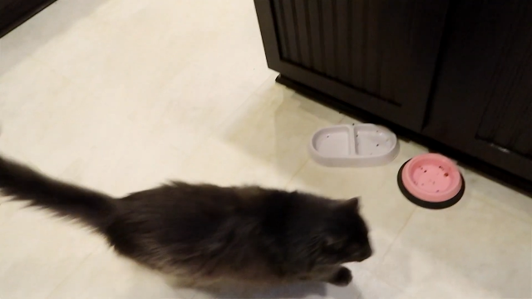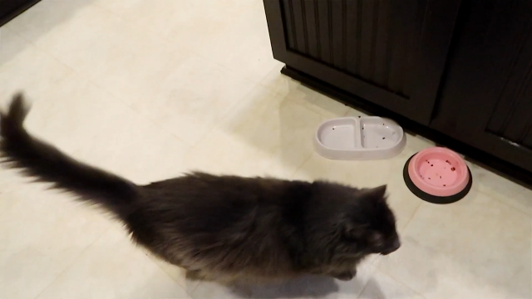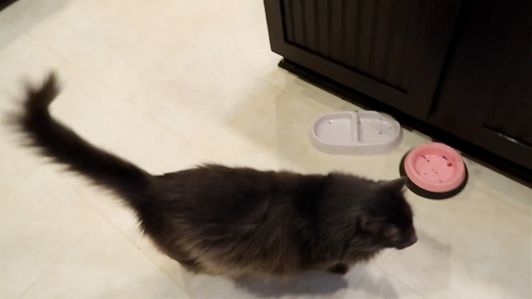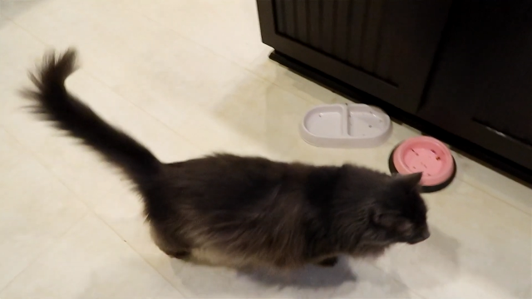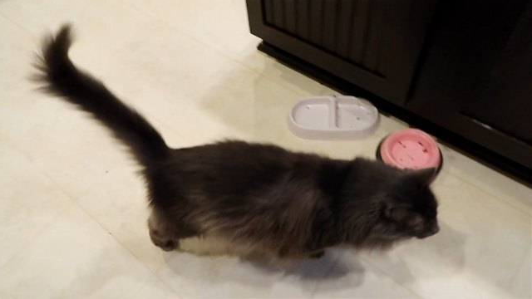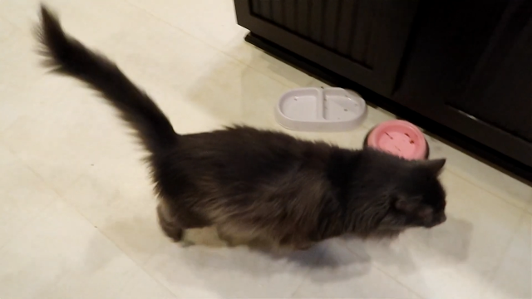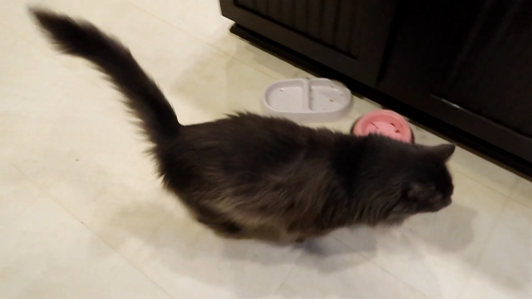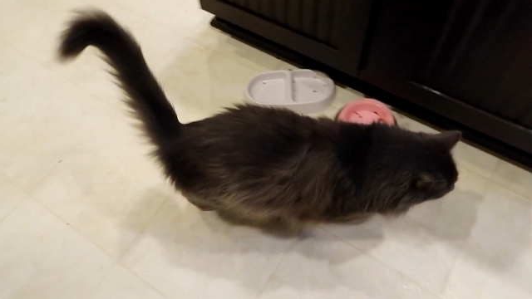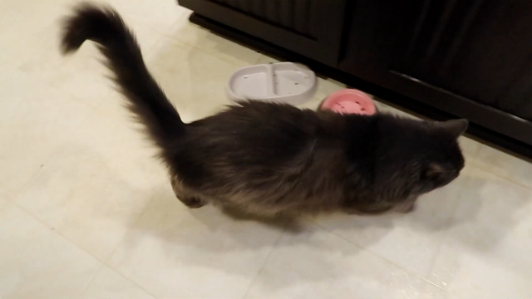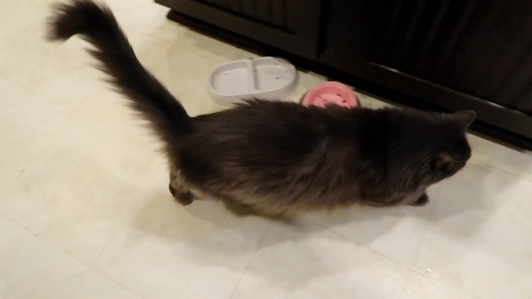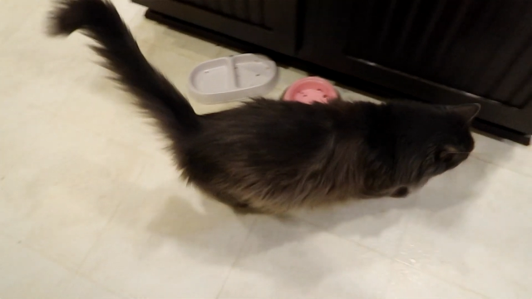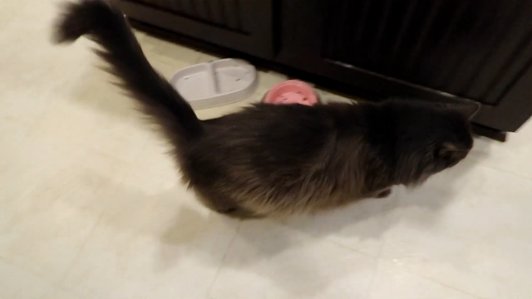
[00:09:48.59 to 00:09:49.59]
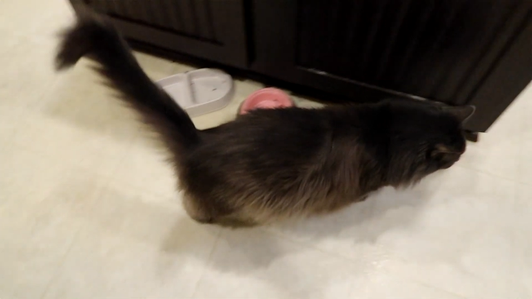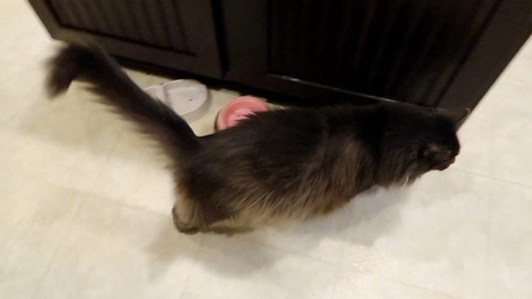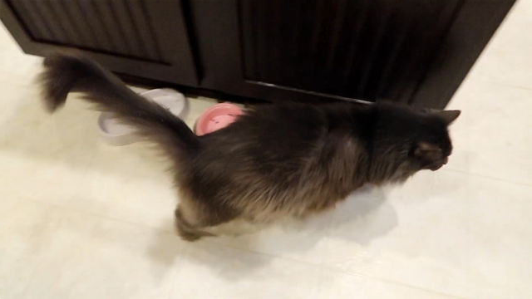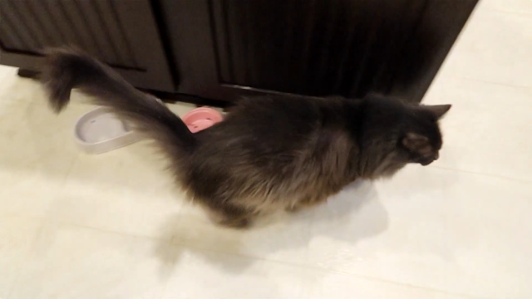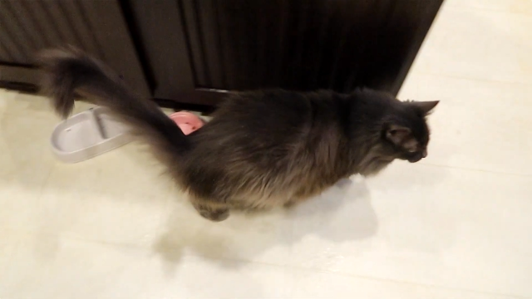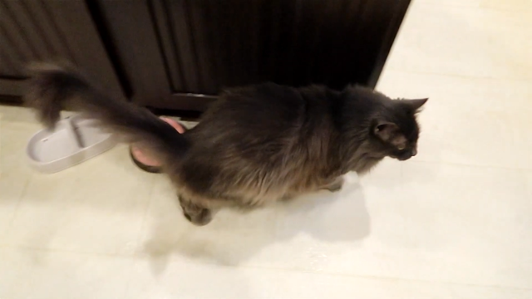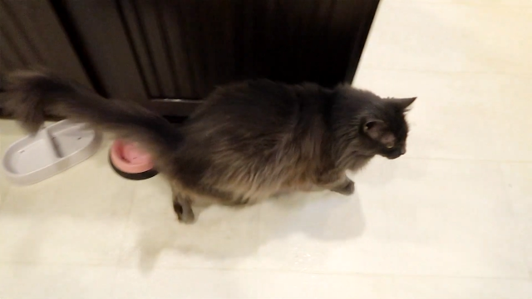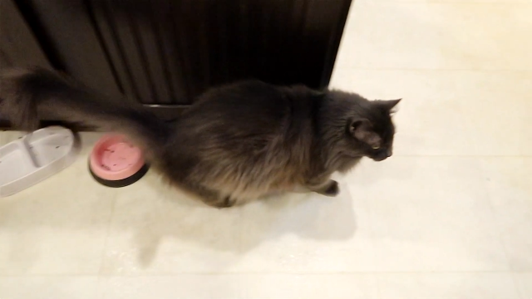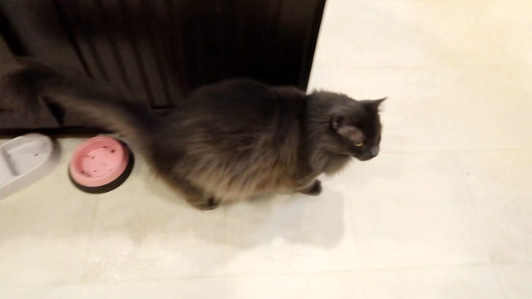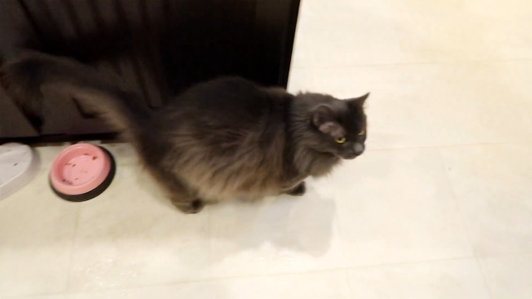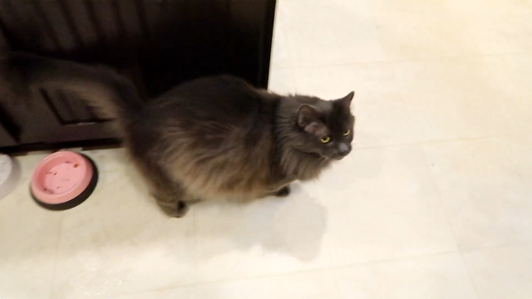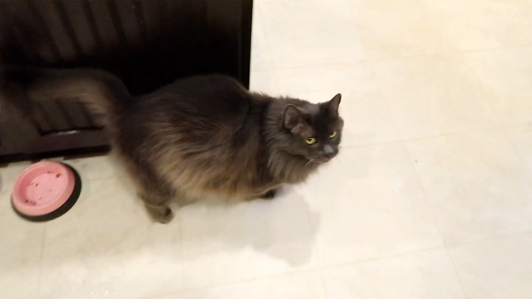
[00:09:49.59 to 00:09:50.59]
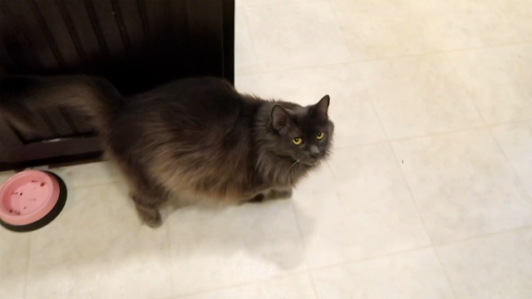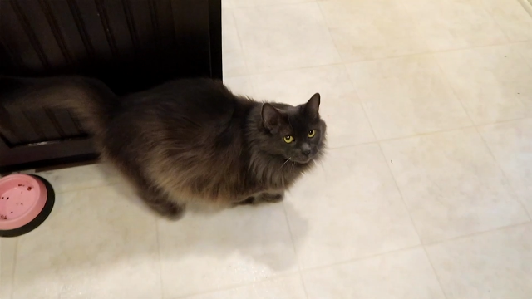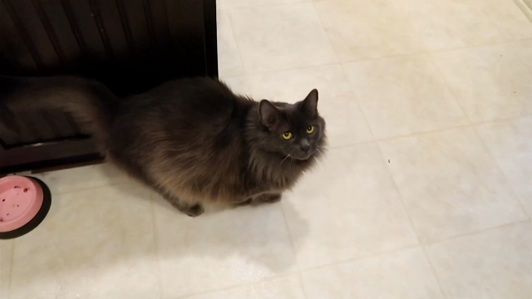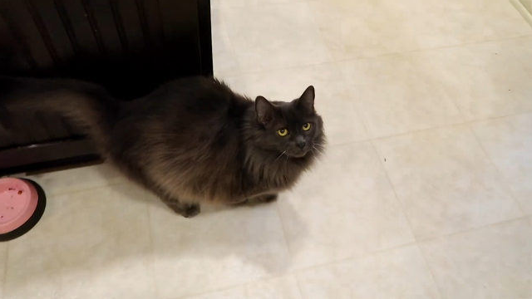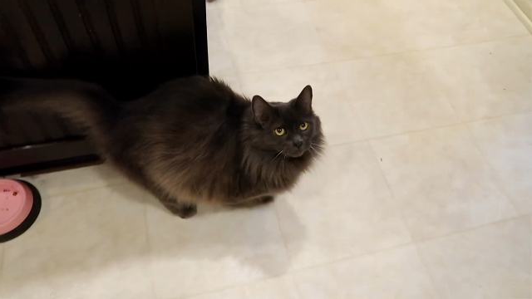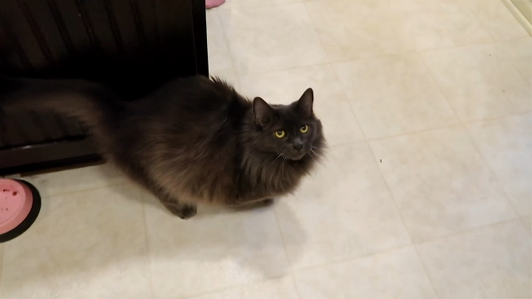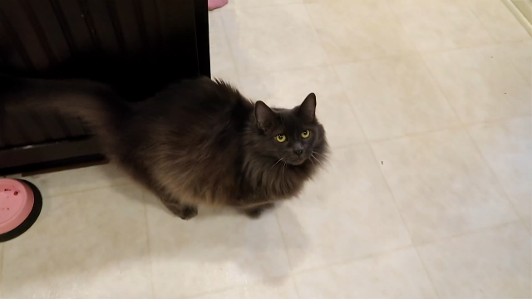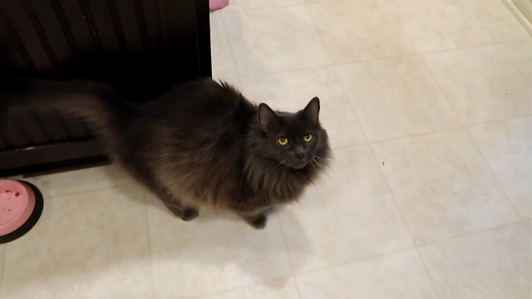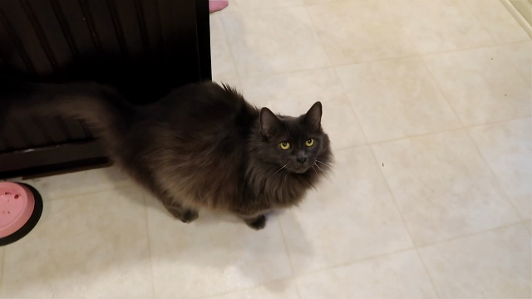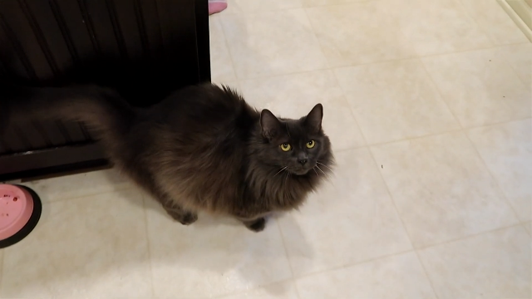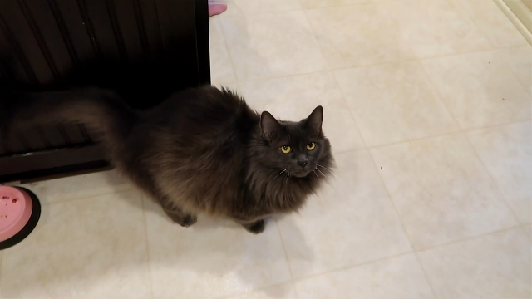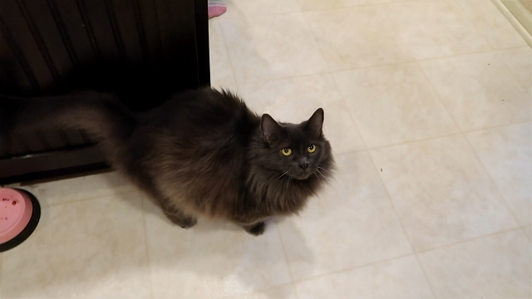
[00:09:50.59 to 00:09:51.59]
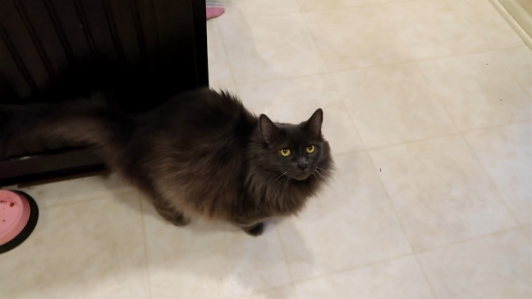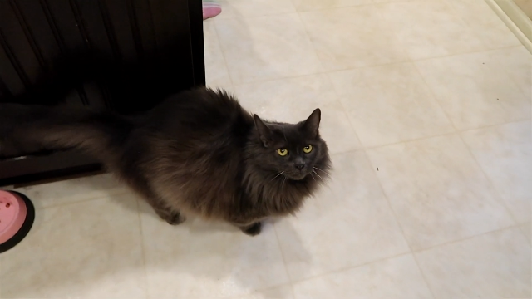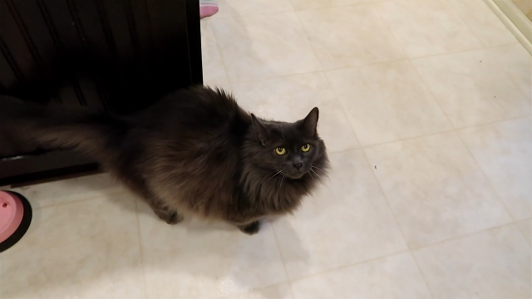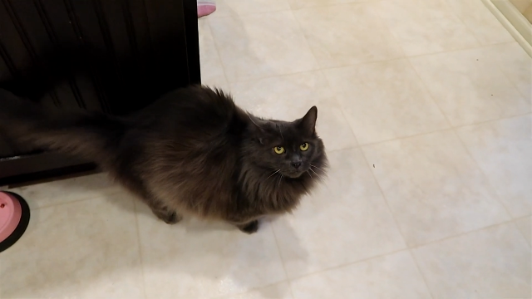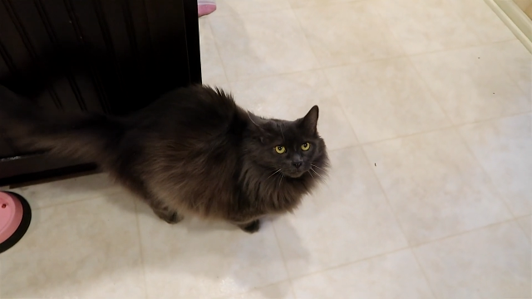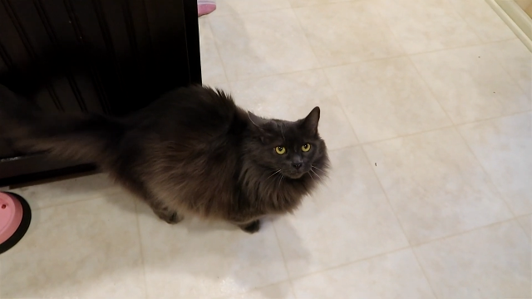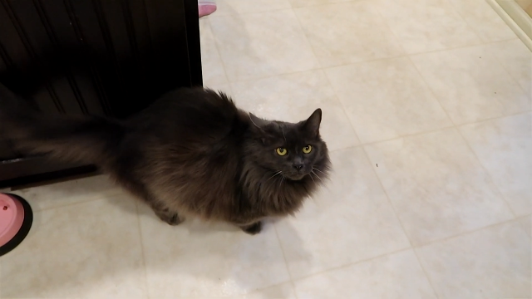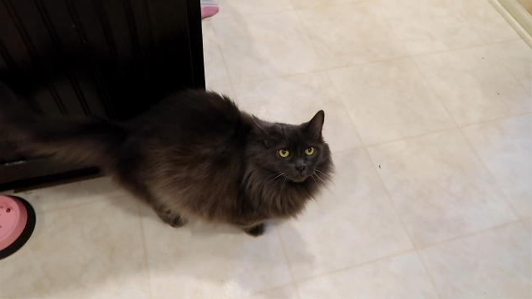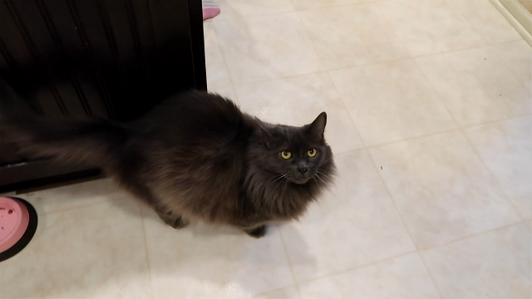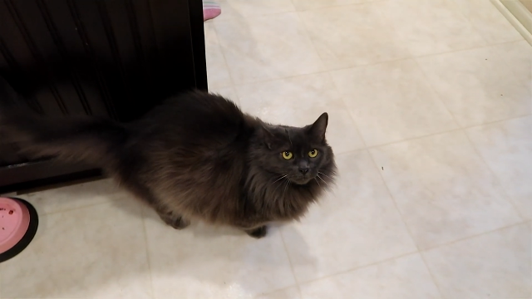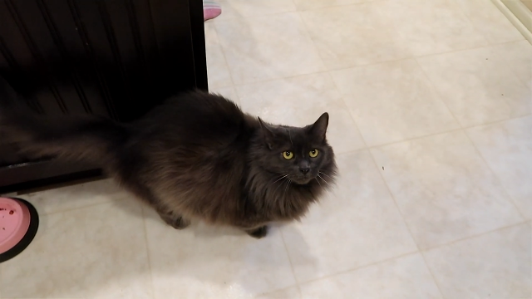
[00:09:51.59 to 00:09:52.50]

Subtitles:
No face is visible, so there are no lips to read.